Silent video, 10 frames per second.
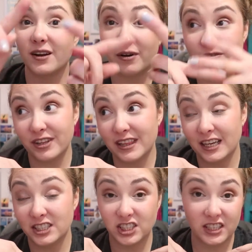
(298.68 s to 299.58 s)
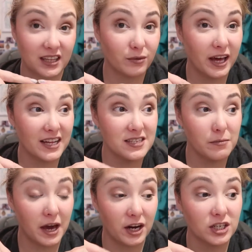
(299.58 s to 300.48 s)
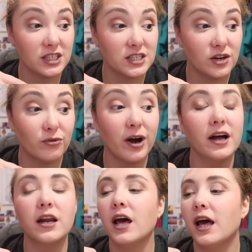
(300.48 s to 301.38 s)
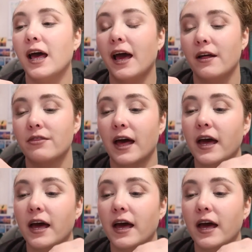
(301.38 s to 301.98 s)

then went for lunch, and then we had some errands to run, and